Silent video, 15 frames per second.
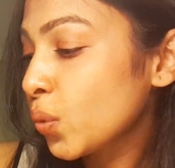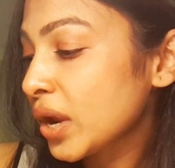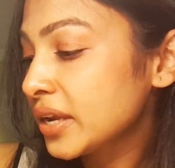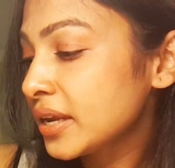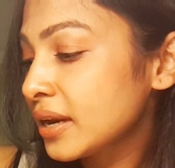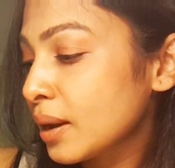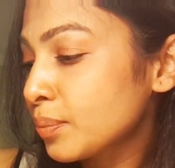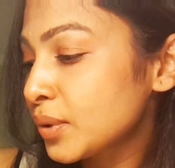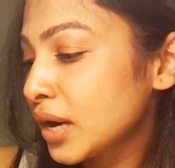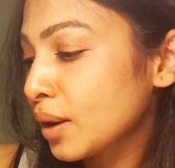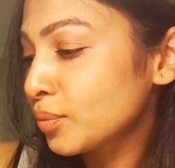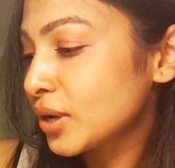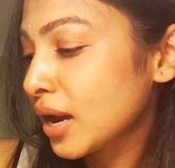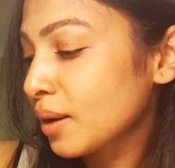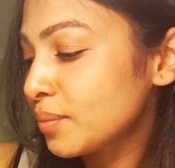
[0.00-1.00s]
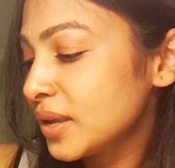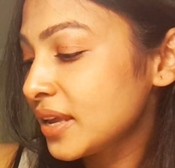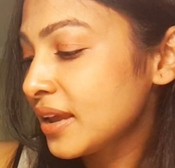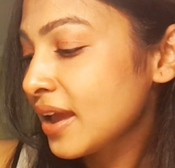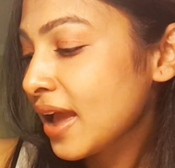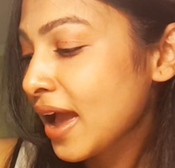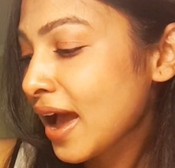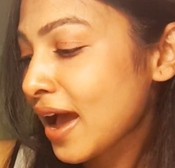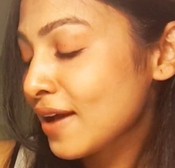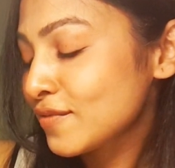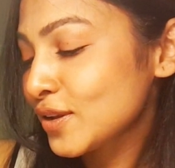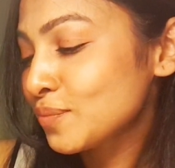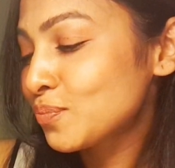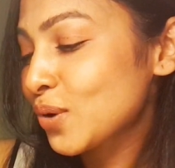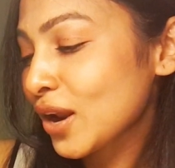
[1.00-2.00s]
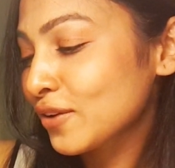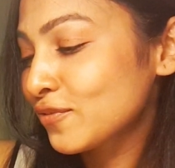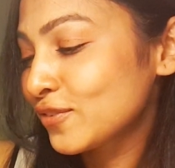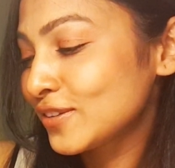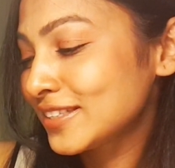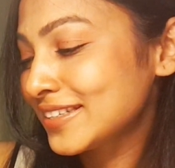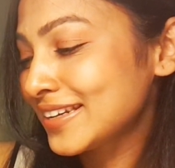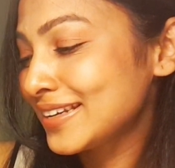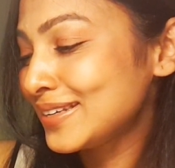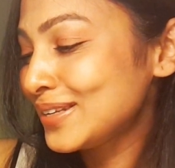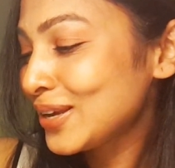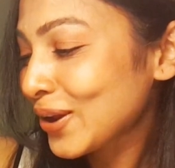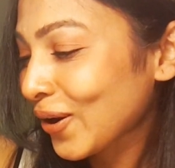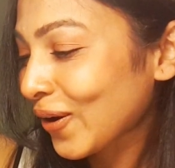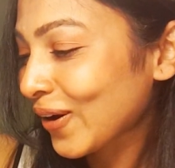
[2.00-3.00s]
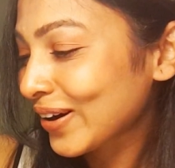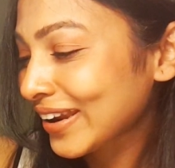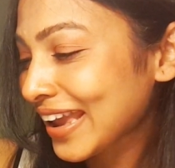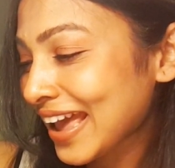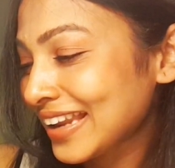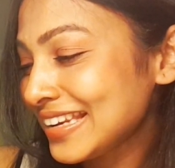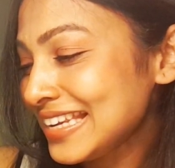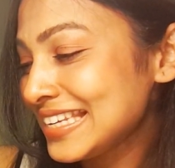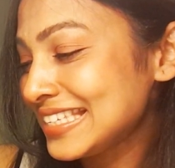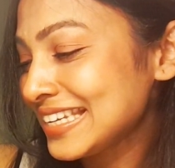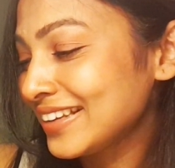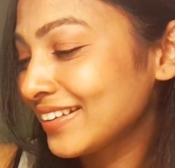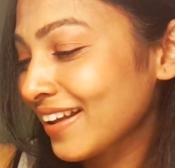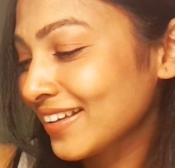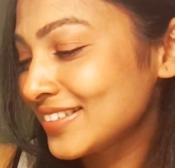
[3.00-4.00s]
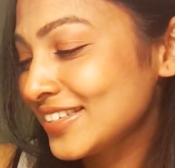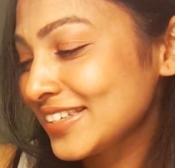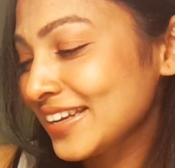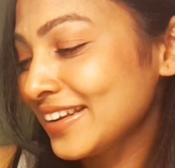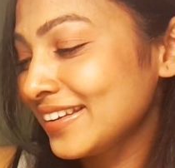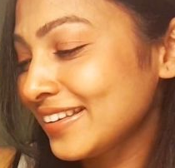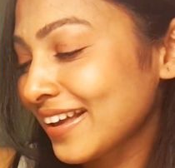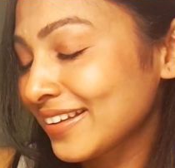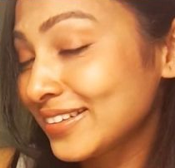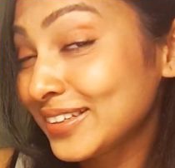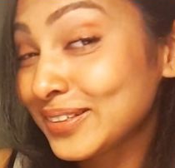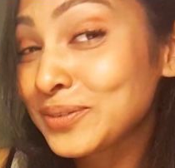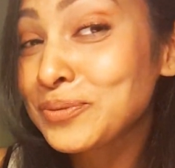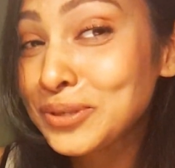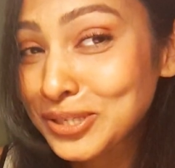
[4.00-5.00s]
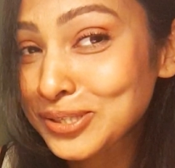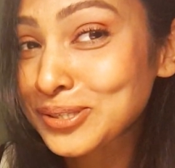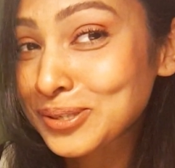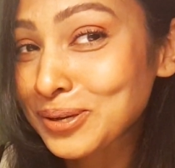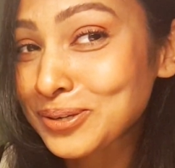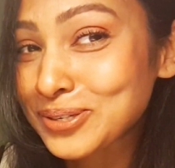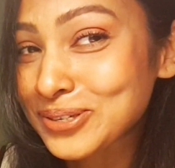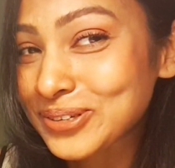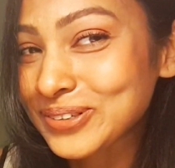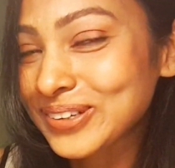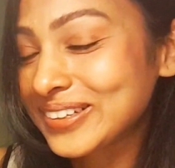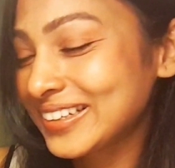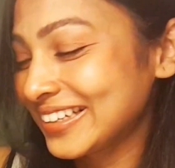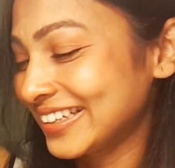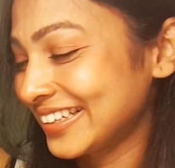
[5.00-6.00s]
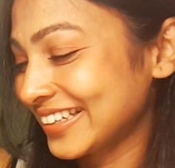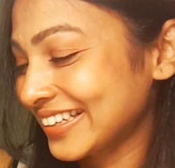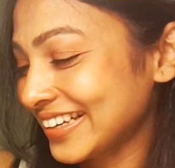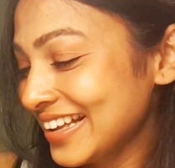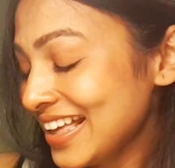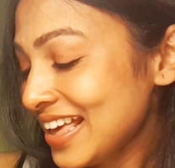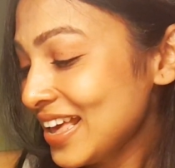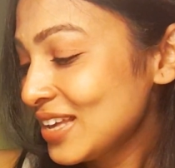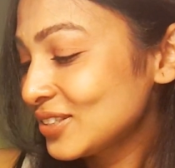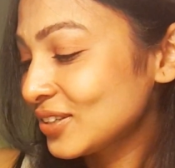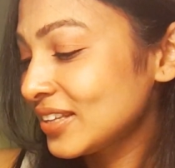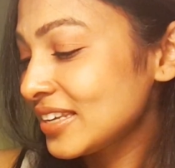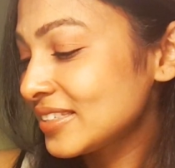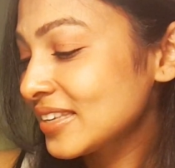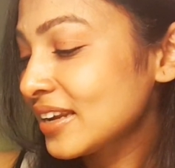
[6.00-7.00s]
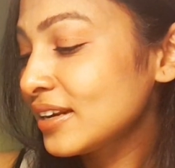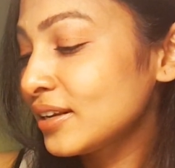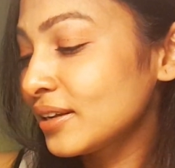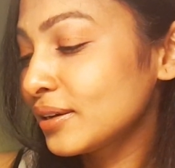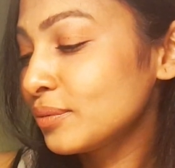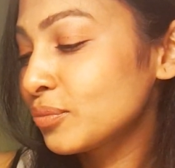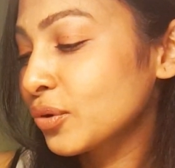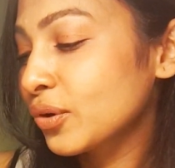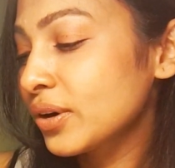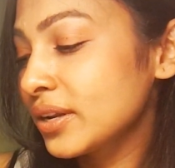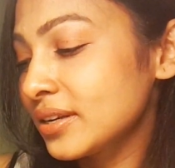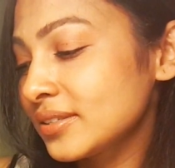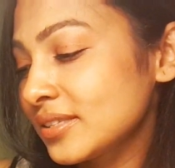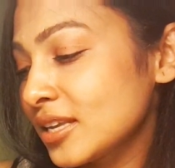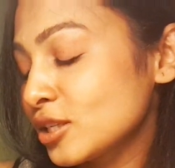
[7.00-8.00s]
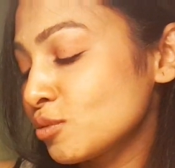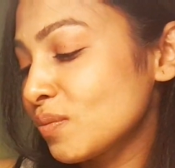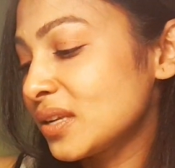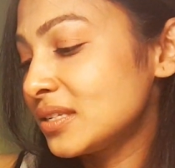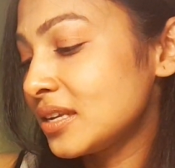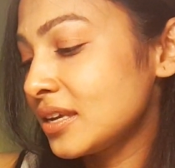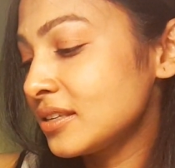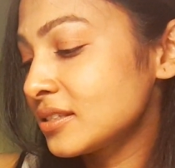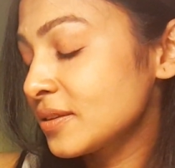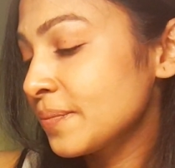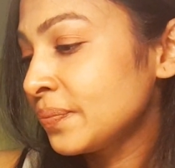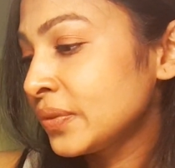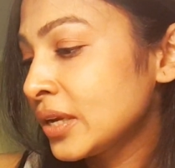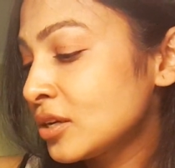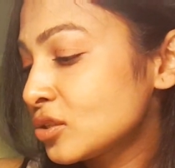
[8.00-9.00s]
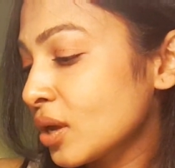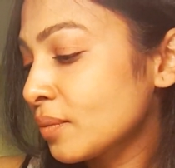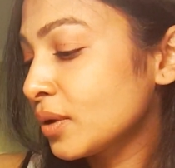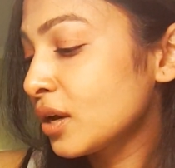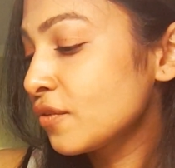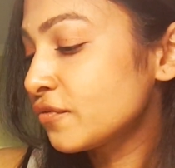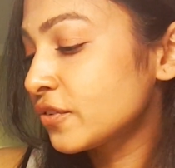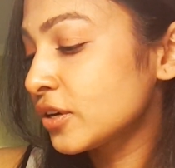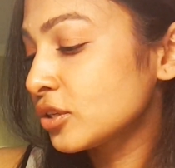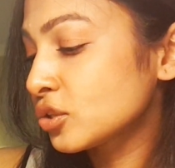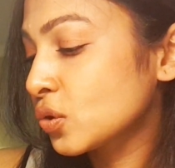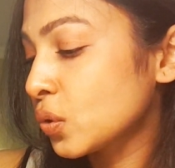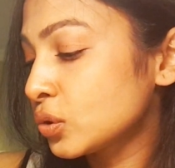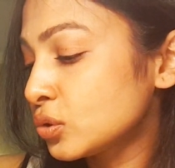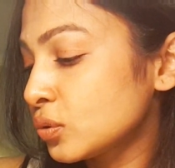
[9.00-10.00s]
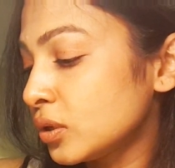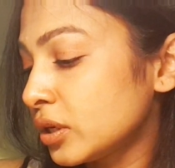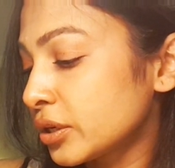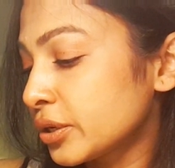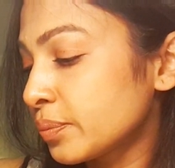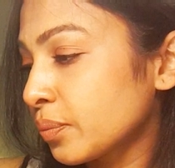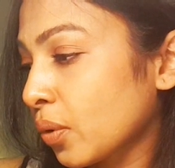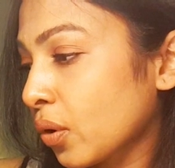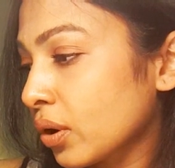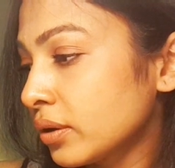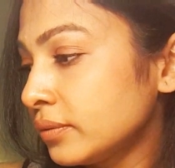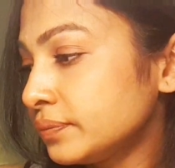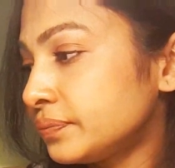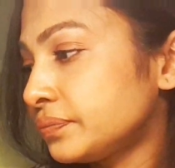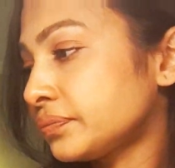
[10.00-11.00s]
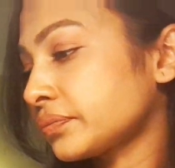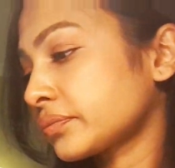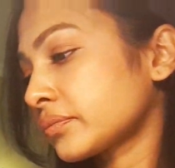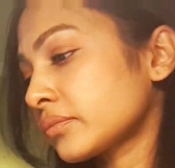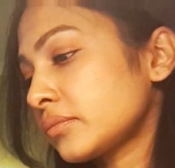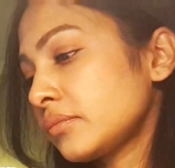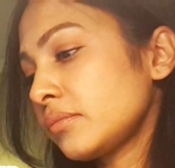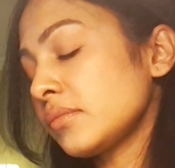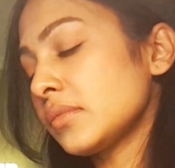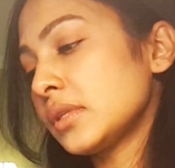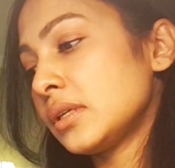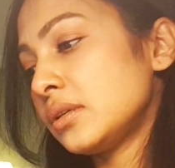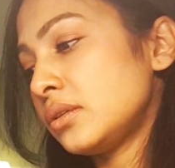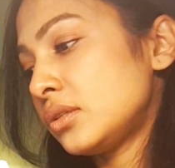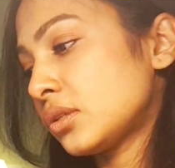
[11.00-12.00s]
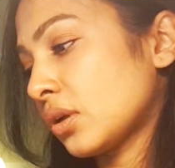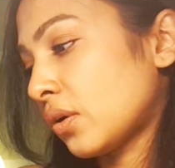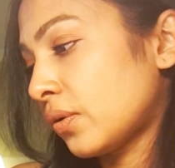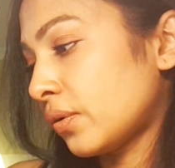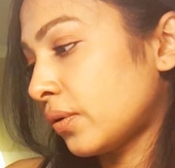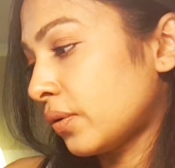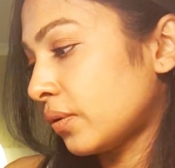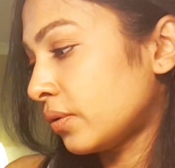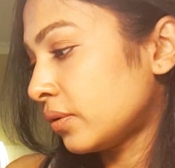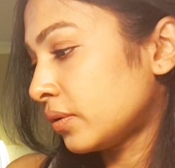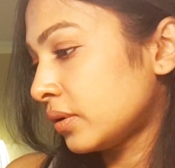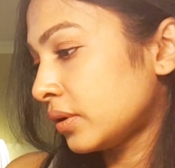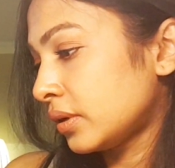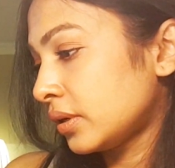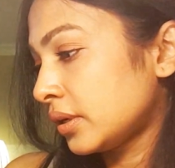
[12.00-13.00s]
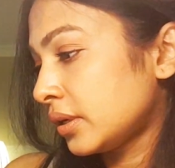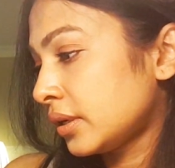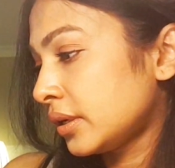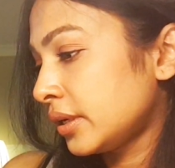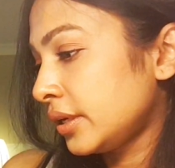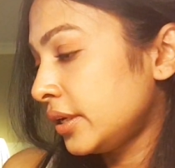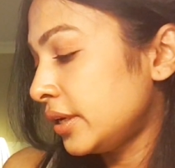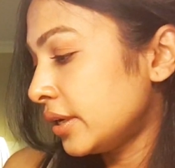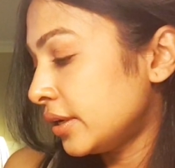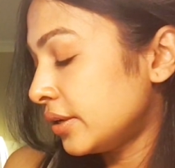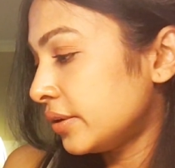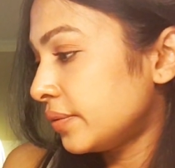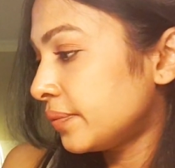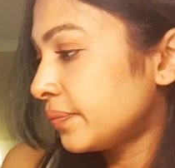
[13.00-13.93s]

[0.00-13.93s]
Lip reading: waking up in Abu Dhabi, having breakfast in New York, and eating lunch in London, which is so true. So they said learn more and assessment days. So I'm gonna first go to learn more. So here.